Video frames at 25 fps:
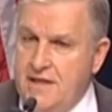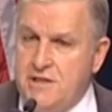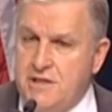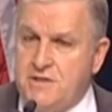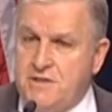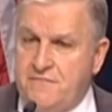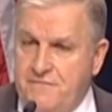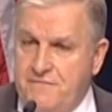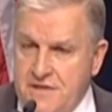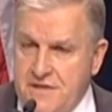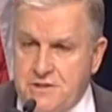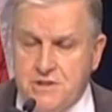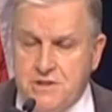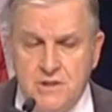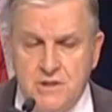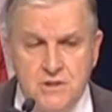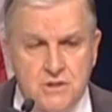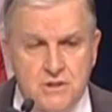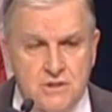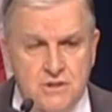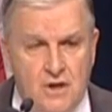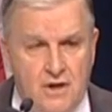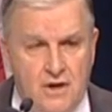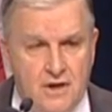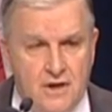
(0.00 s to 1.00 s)
it's fits and
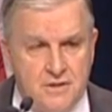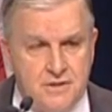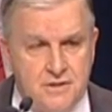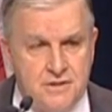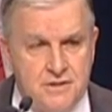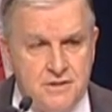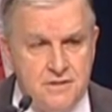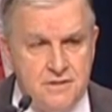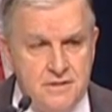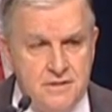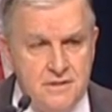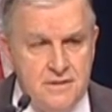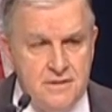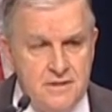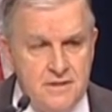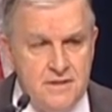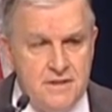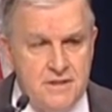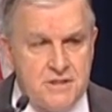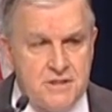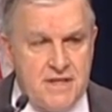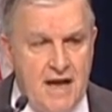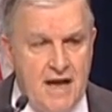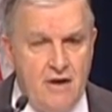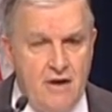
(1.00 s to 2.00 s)
starts.
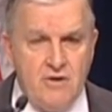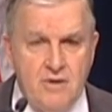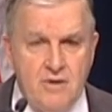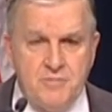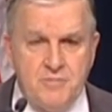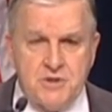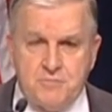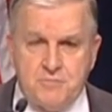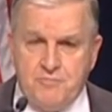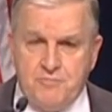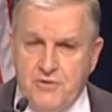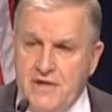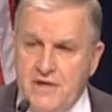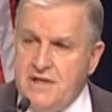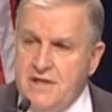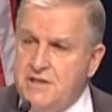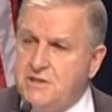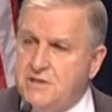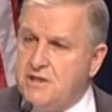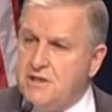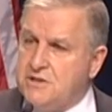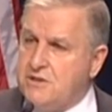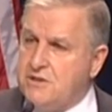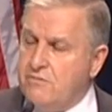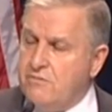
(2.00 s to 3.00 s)
It's Arab
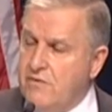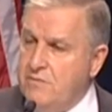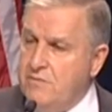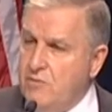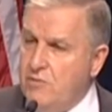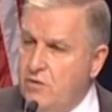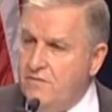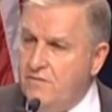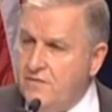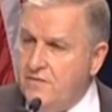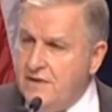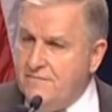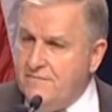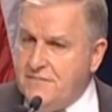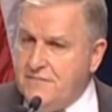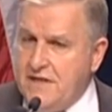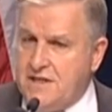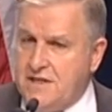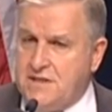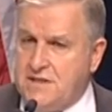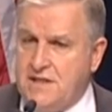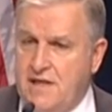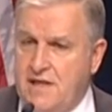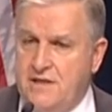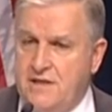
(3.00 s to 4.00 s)
Springs, it's a removal of
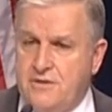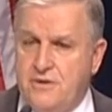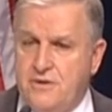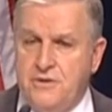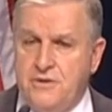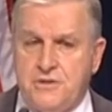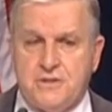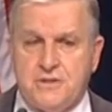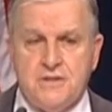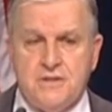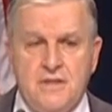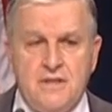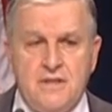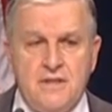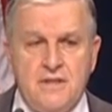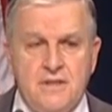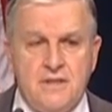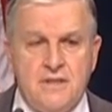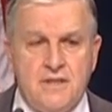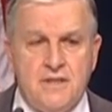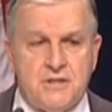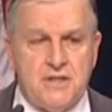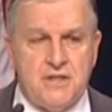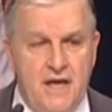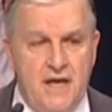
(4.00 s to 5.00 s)
dictators,
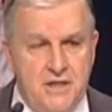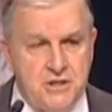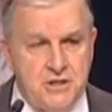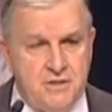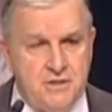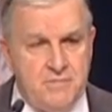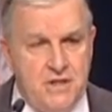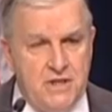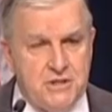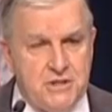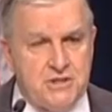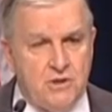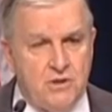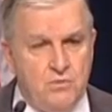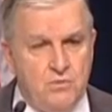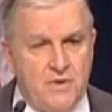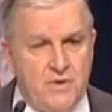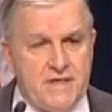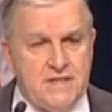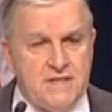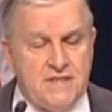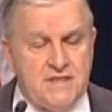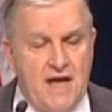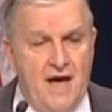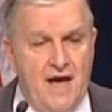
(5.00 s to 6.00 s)
it's hegemons that
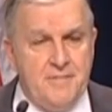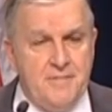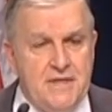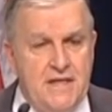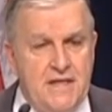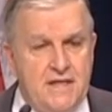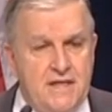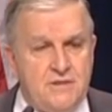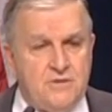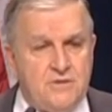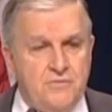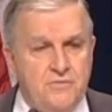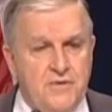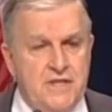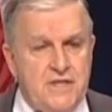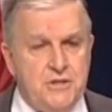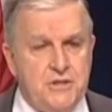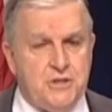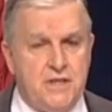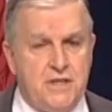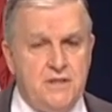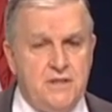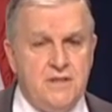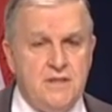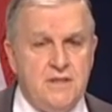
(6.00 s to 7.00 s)
want to dominate the
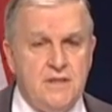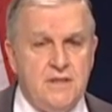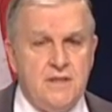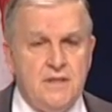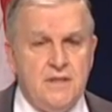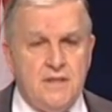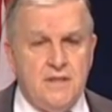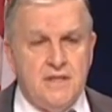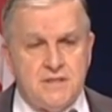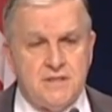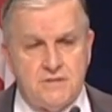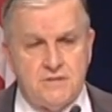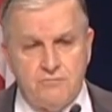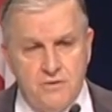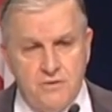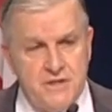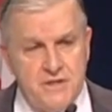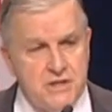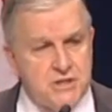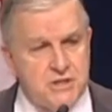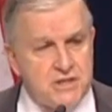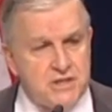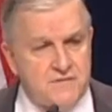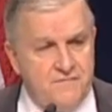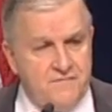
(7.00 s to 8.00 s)
region, it's
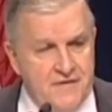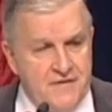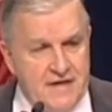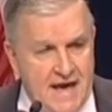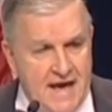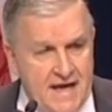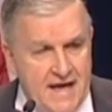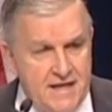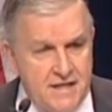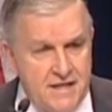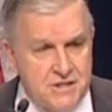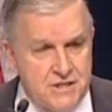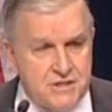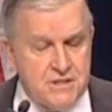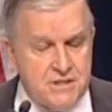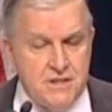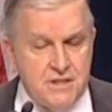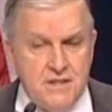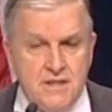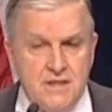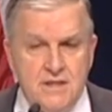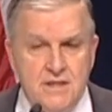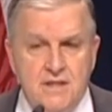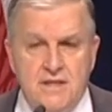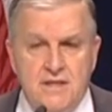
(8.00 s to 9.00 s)
religious fanatics,
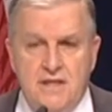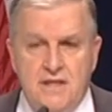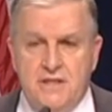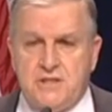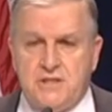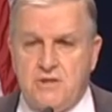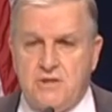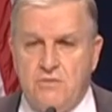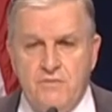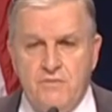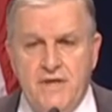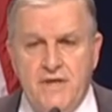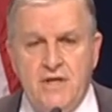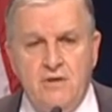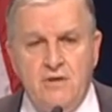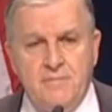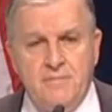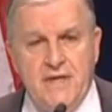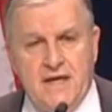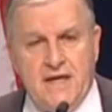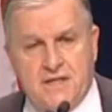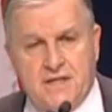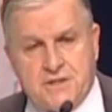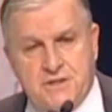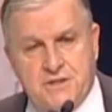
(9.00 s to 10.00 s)
it's a real
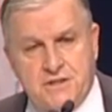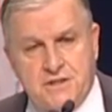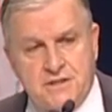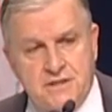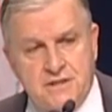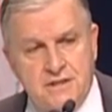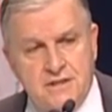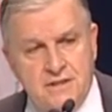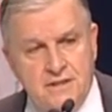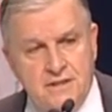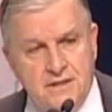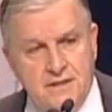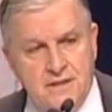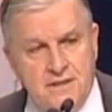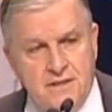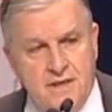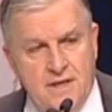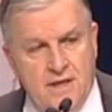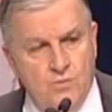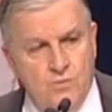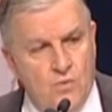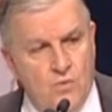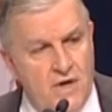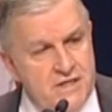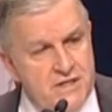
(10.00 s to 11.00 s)
mix.
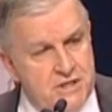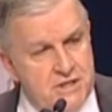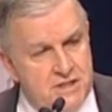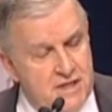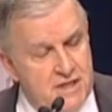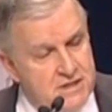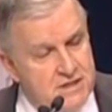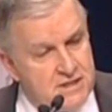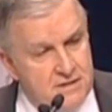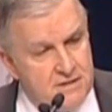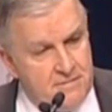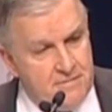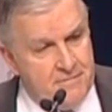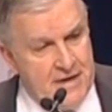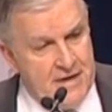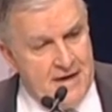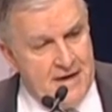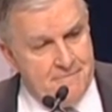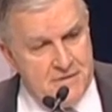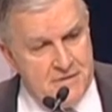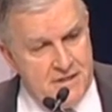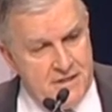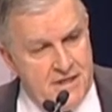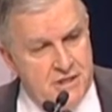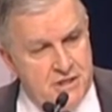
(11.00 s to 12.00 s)
And 1/6 of the
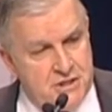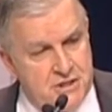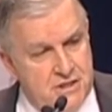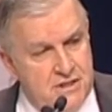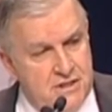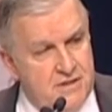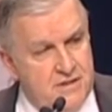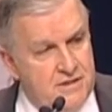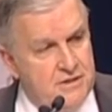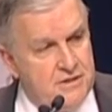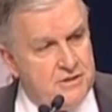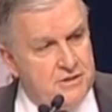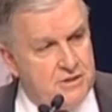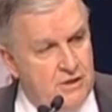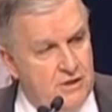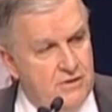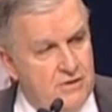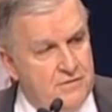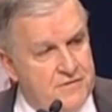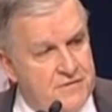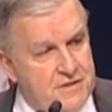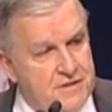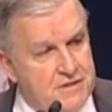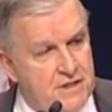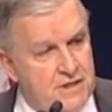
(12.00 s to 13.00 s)
population of this
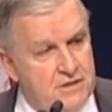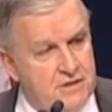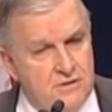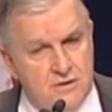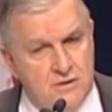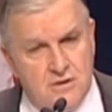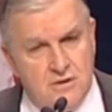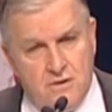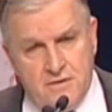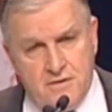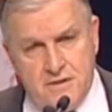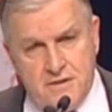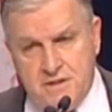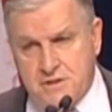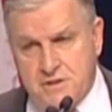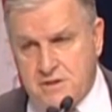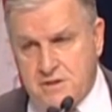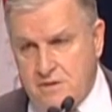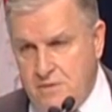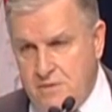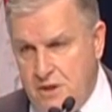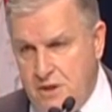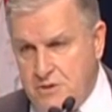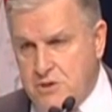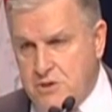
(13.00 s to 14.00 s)
earth is undergoing this
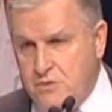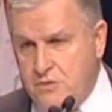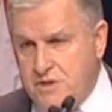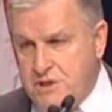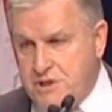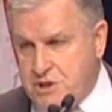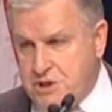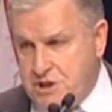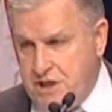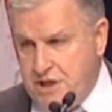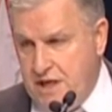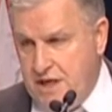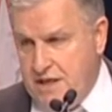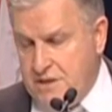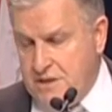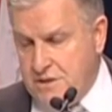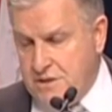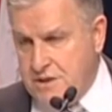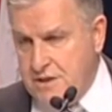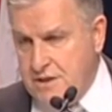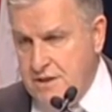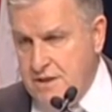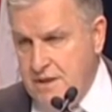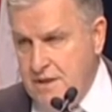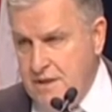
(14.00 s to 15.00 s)
tumultuous
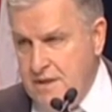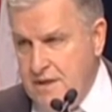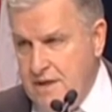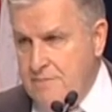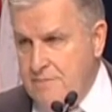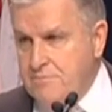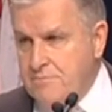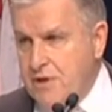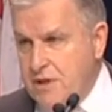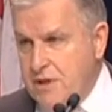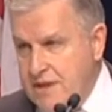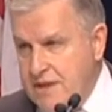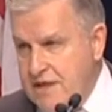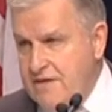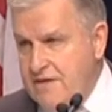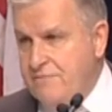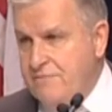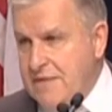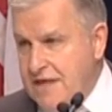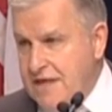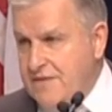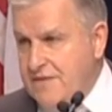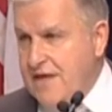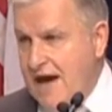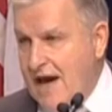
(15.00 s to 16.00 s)
change. And believe
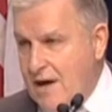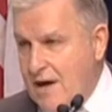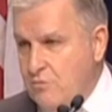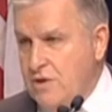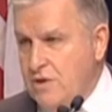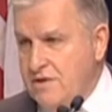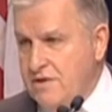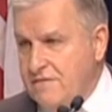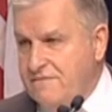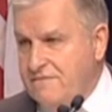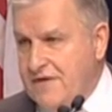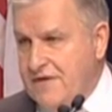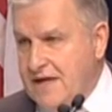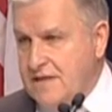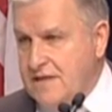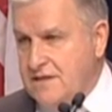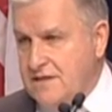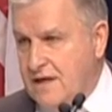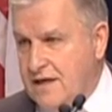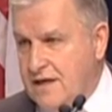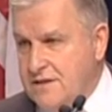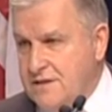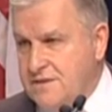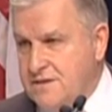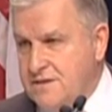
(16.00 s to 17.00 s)
me, that will affect
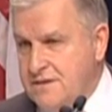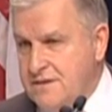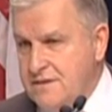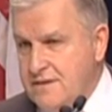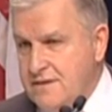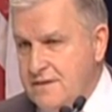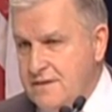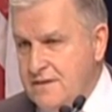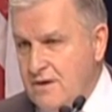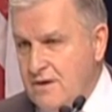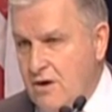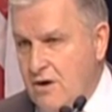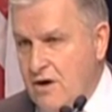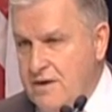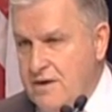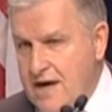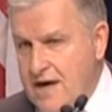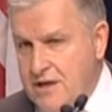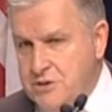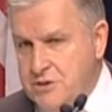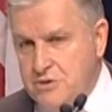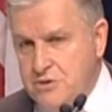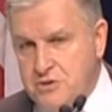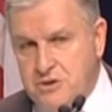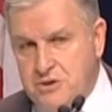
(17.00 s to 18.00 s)
us, our
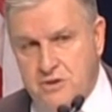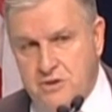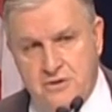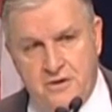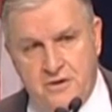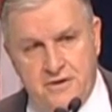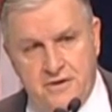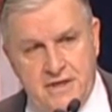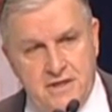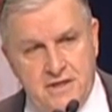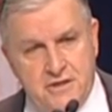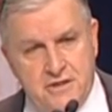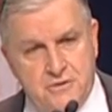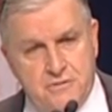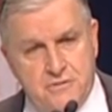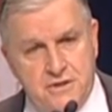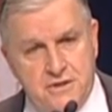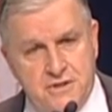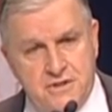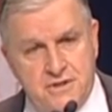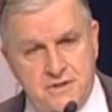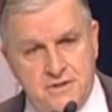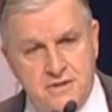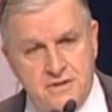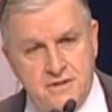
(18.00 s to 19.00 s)
national security
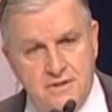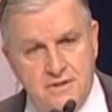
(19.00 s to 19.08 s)
interests,